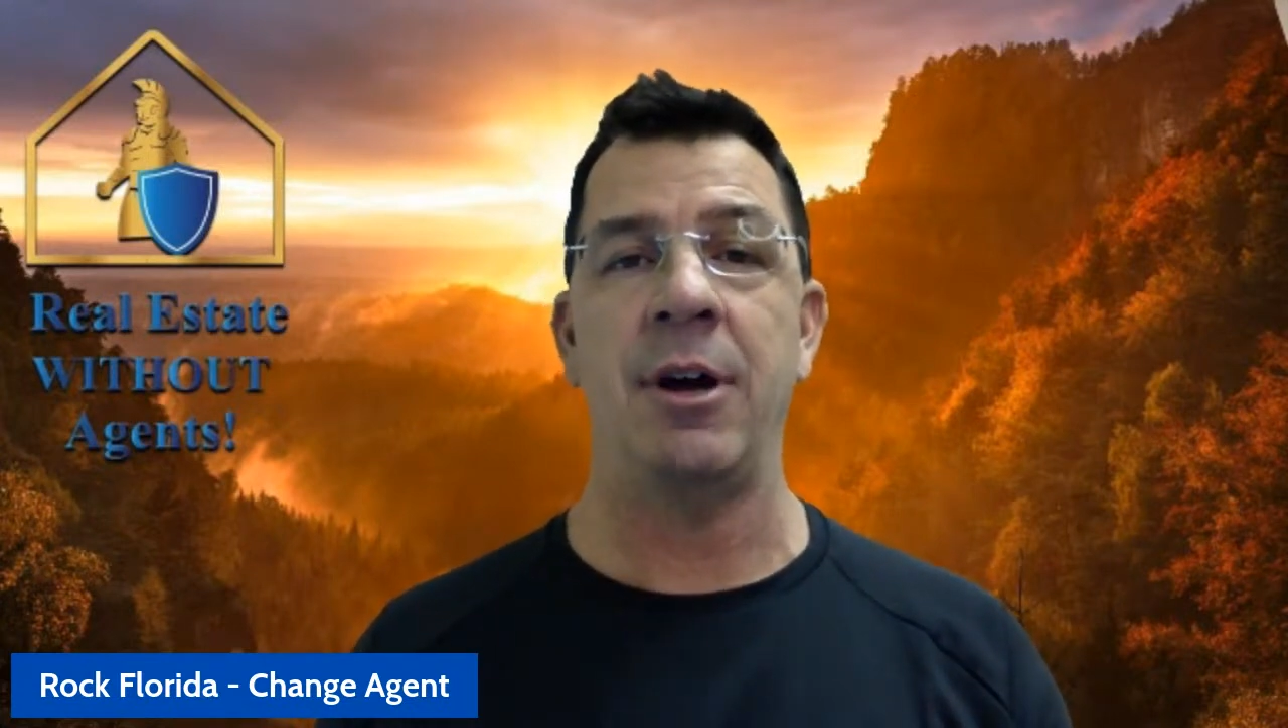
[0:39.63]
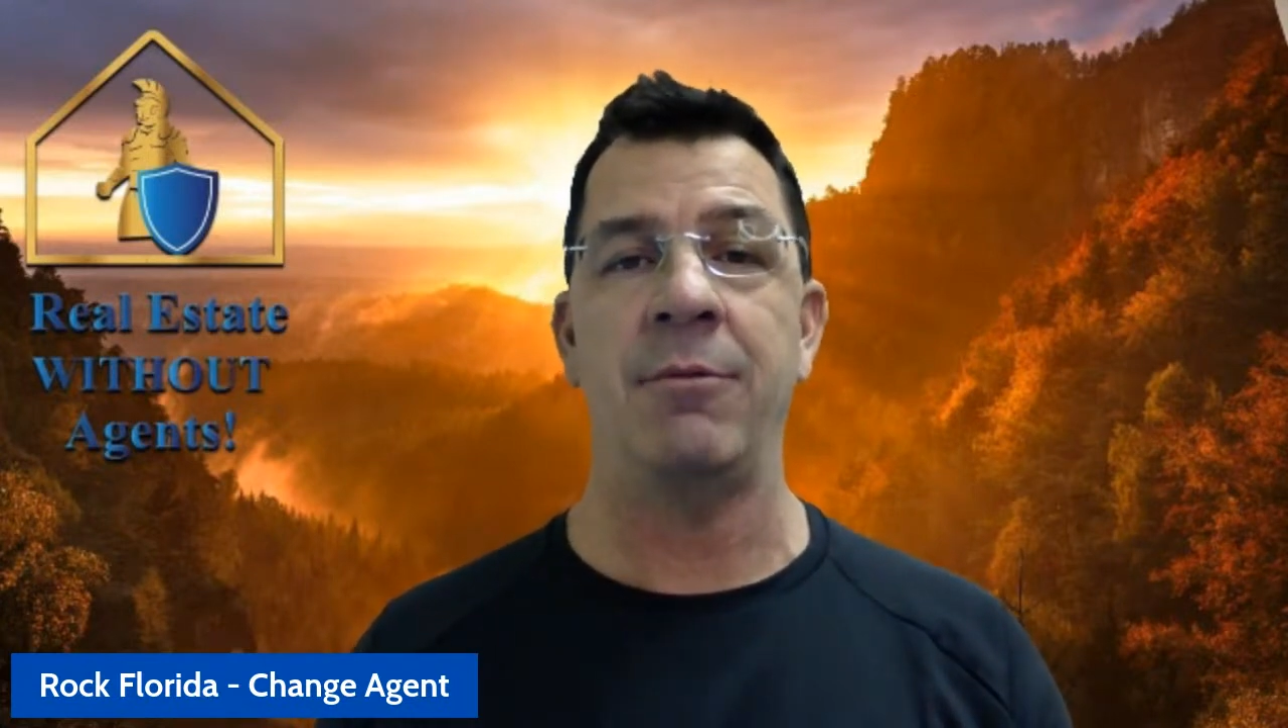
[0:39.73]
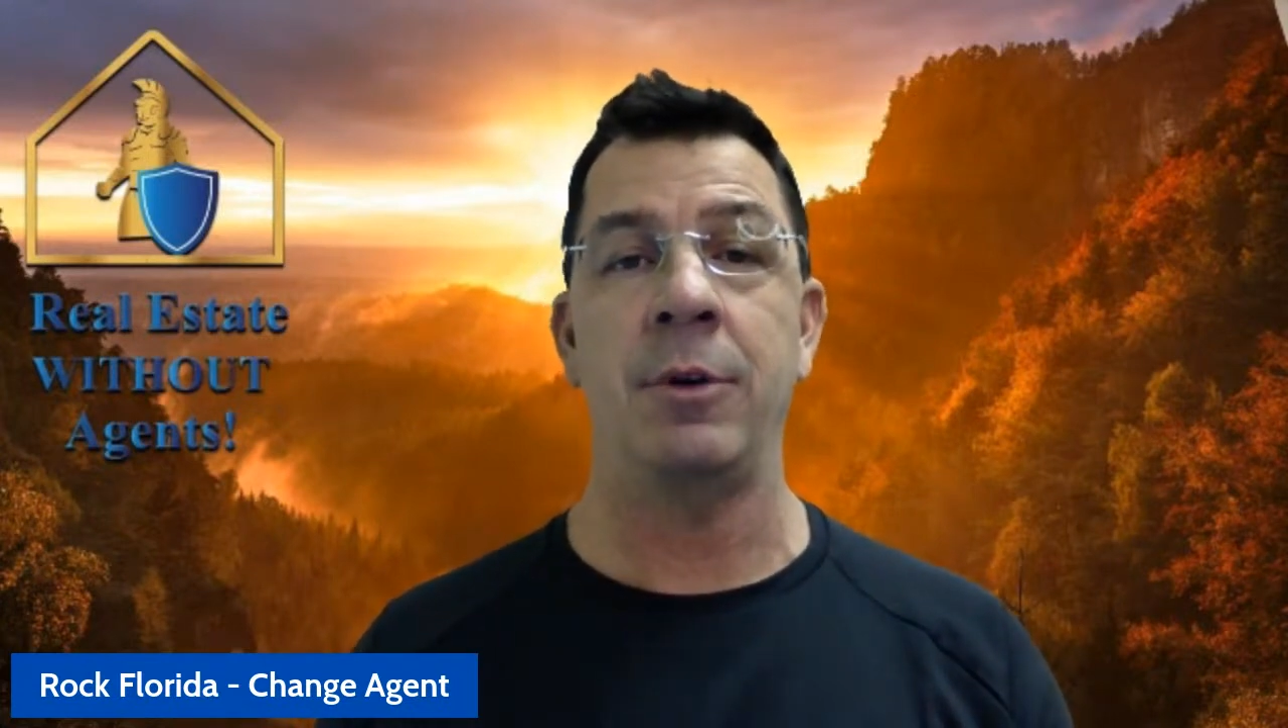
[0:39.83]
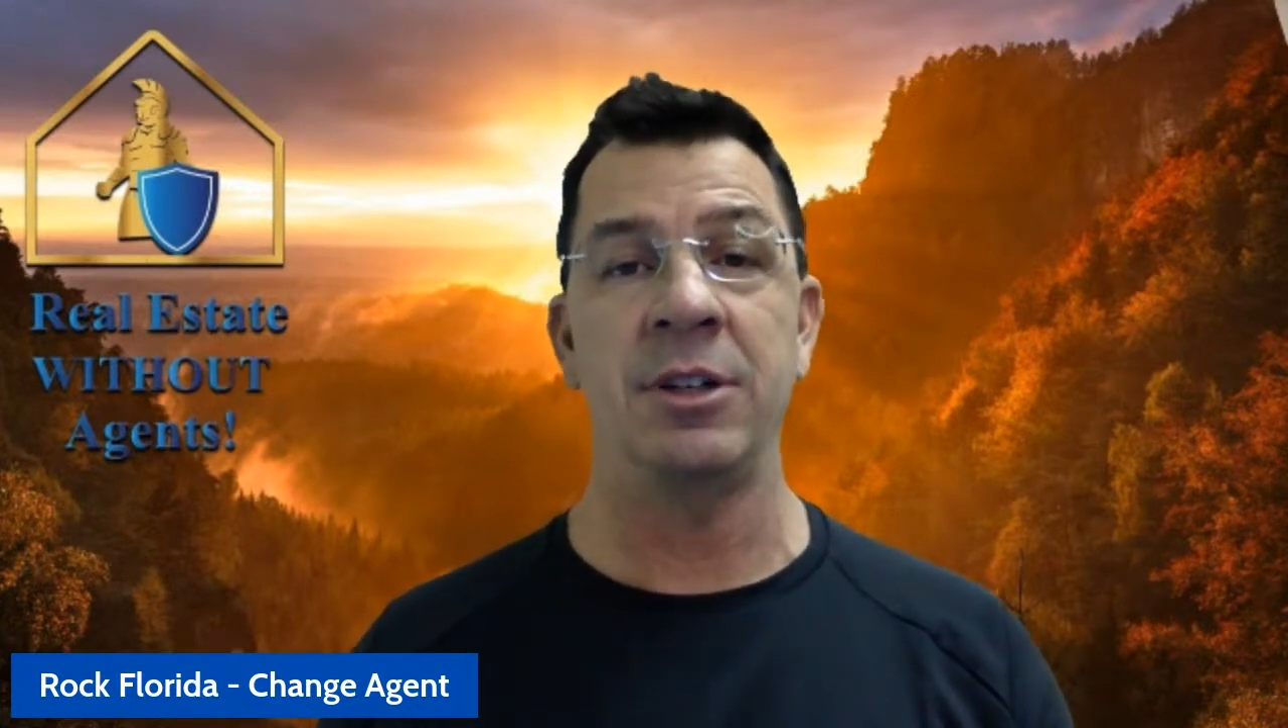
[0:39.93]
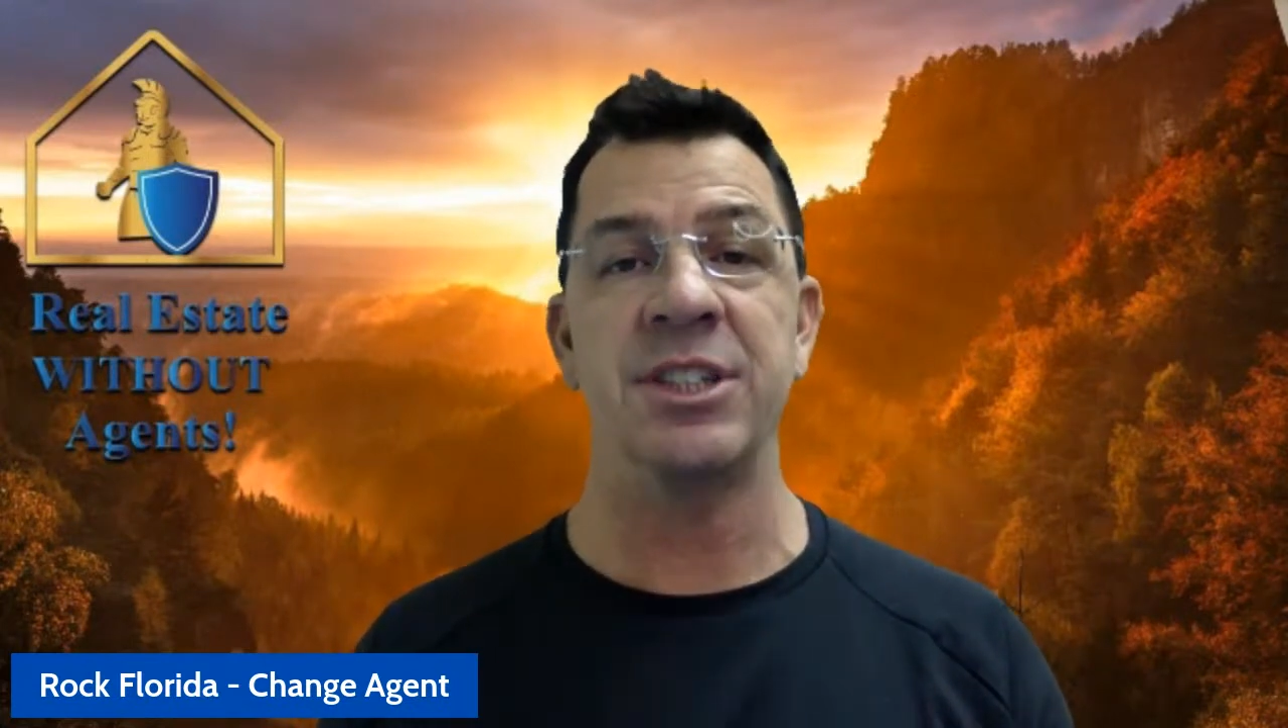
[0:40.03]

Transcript: of Real